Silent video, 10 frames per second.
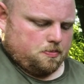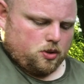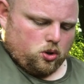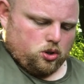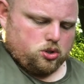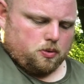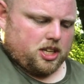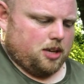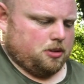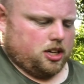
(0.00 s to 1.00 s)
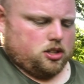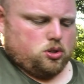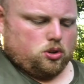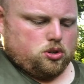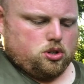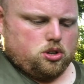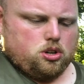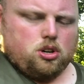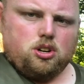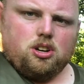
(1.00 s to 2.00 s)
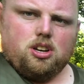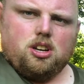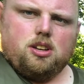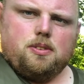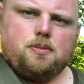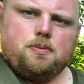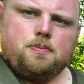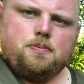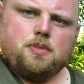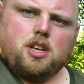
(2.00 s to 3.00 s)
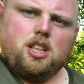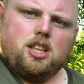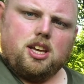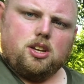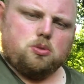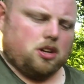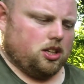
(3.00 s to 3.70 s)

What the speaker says: Also I keep my head torch in there as well.